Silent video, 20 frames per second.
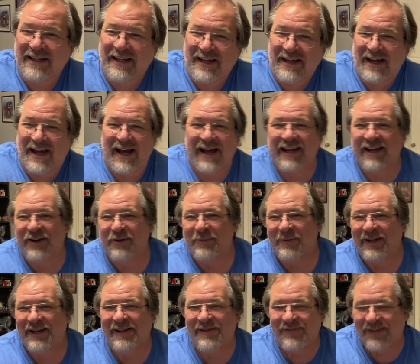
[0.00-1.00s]
Hi,
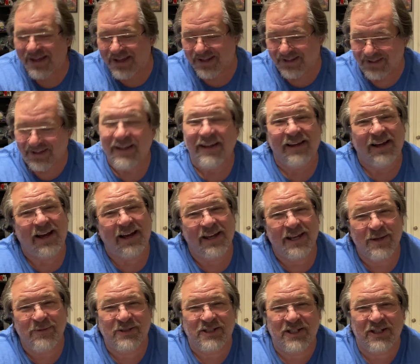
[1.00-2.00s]
everybody. I
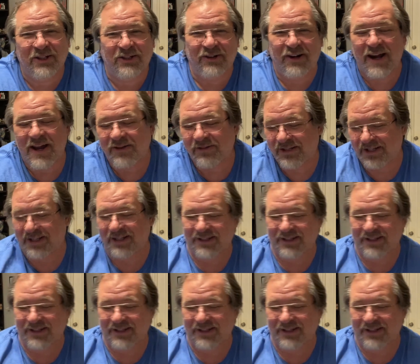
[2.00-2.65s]
am still around.